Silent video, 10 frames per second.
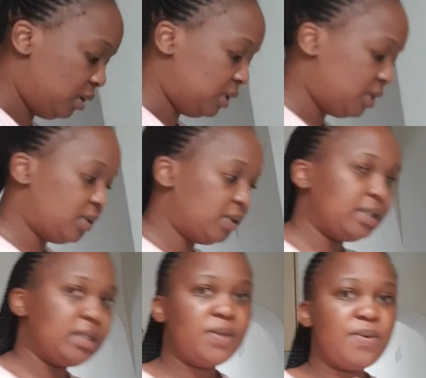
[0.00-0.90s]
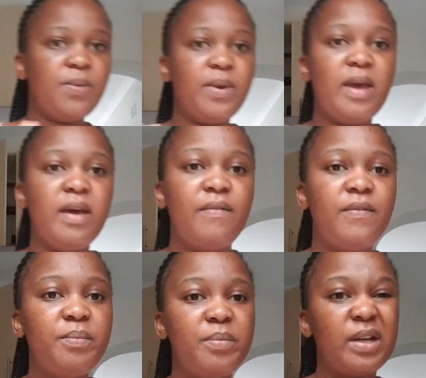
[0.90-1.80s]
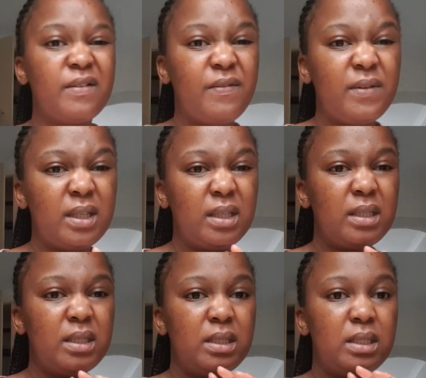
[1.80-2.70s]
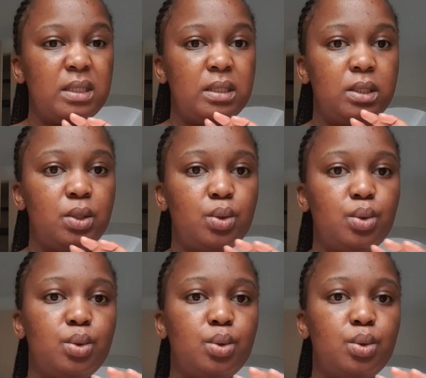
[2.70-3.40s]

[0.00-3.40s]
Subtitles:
So this is what we have for breakfast.